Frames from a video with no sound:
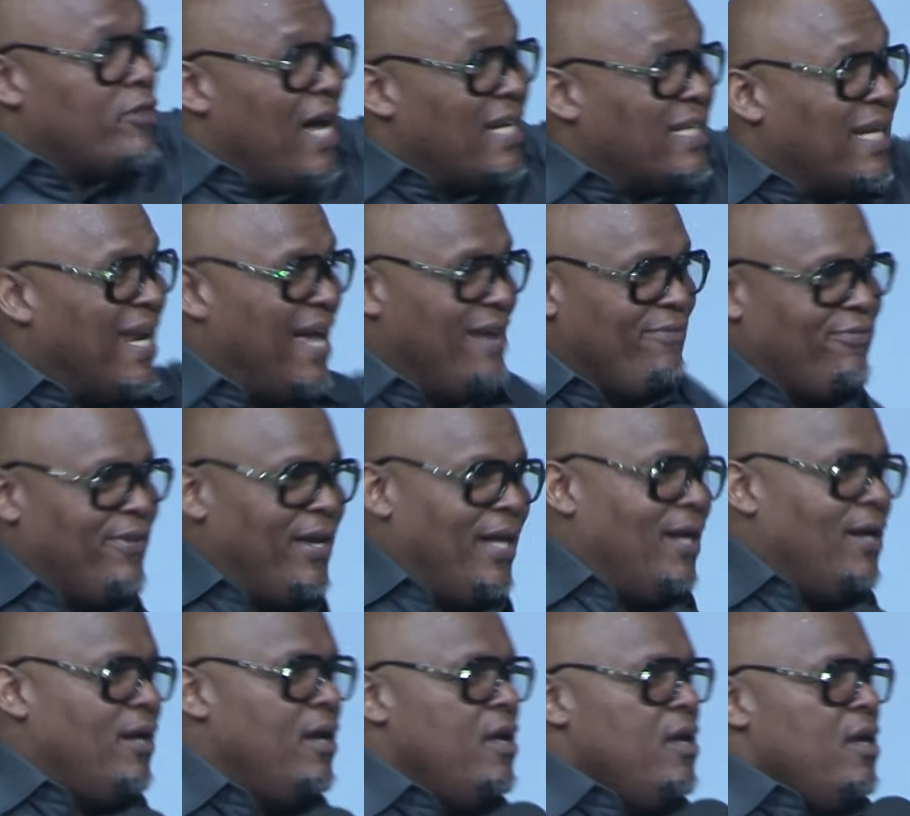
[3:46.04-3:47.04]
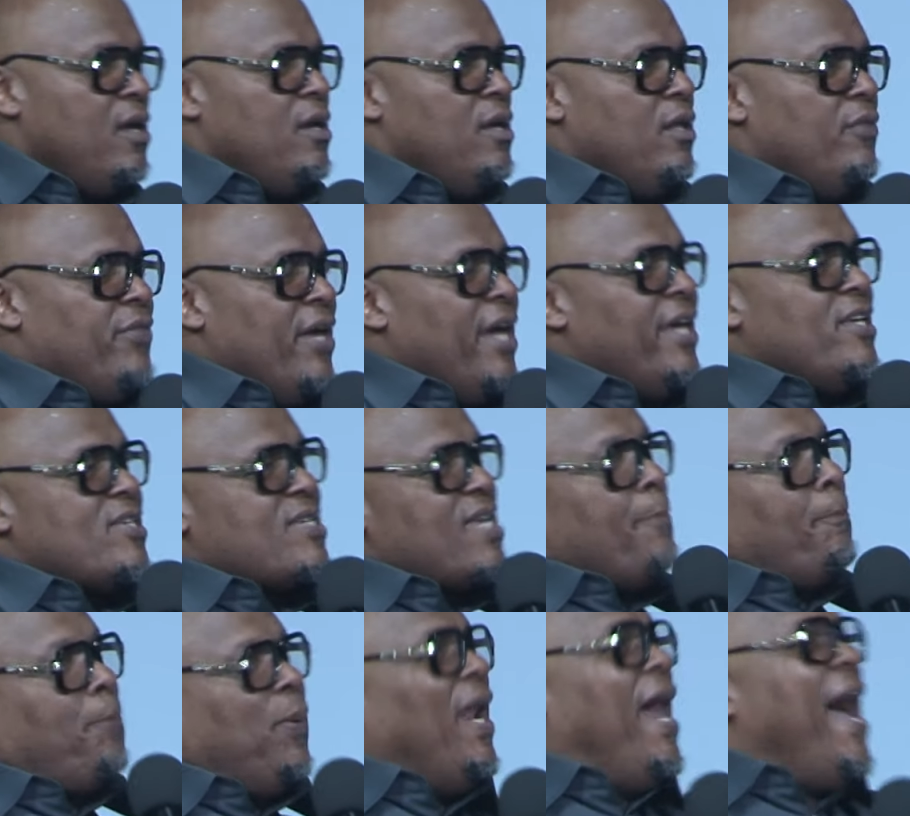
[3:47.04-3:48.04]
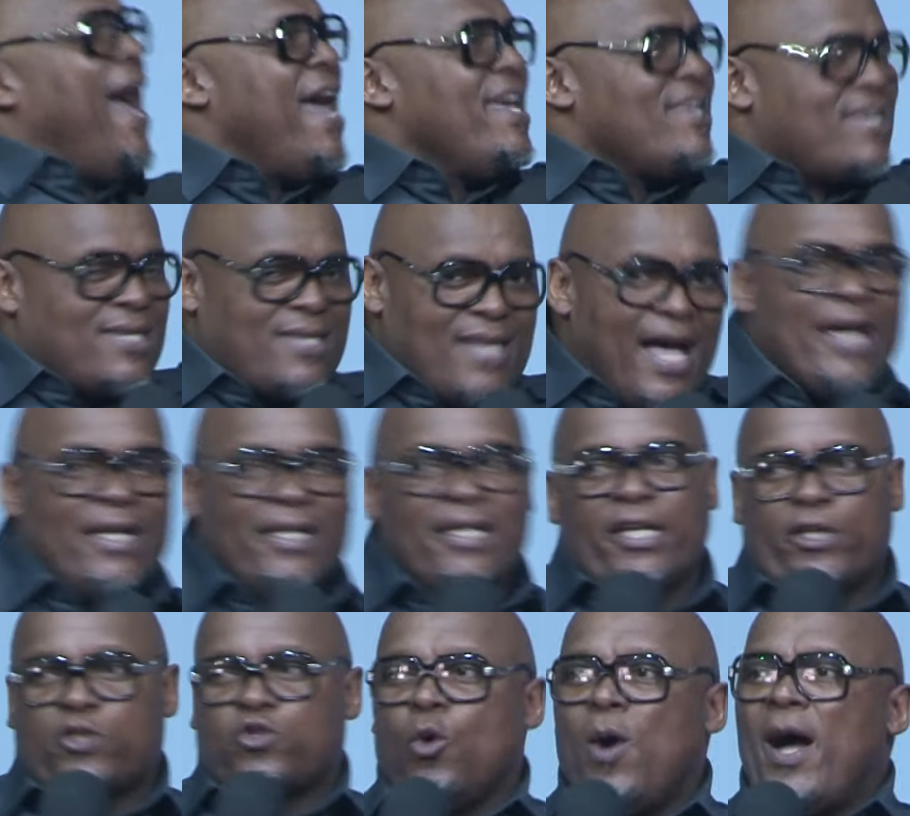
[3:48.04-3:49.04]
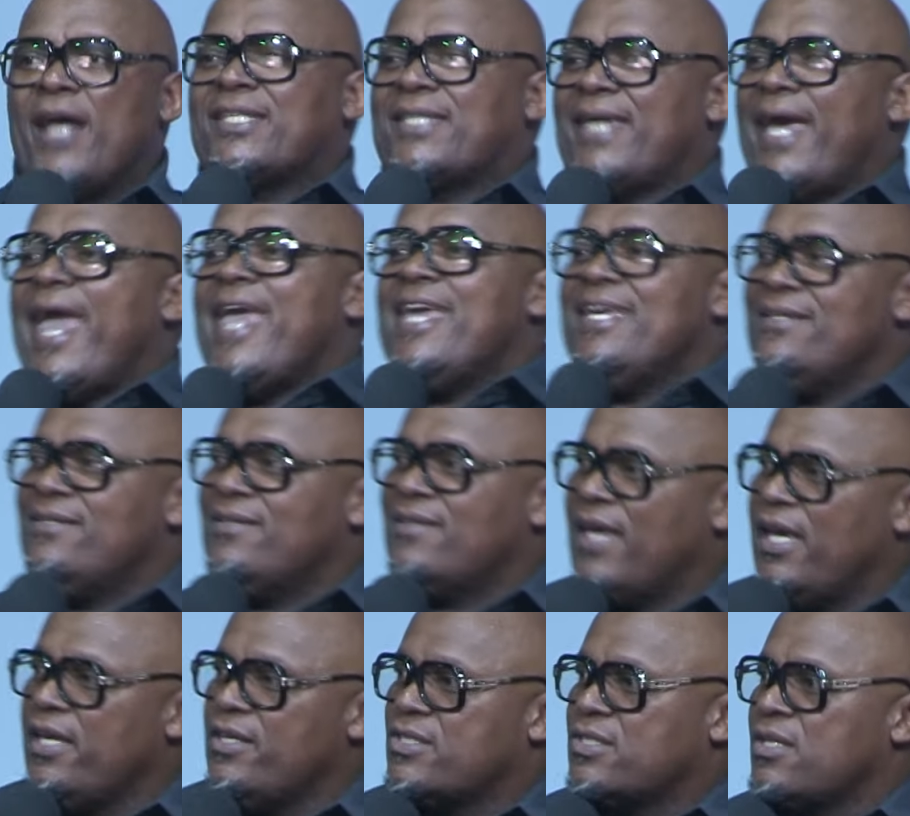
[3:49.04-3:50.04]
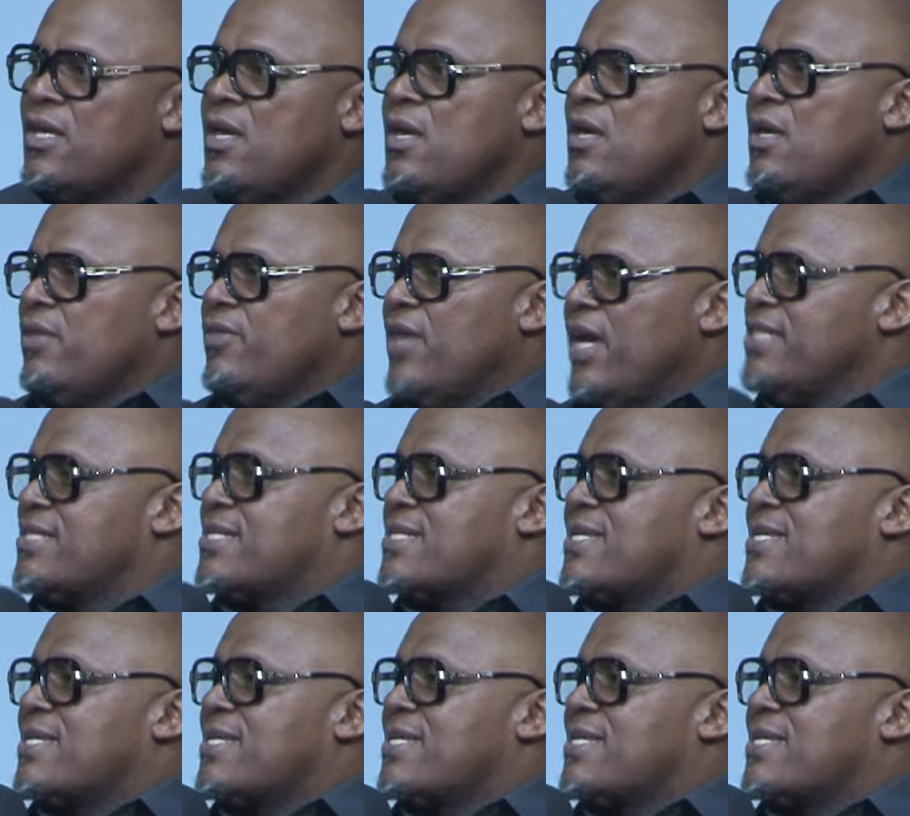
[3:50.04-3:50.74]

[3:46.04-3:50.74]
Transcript: that level. There is a place I need to attain. There is, there's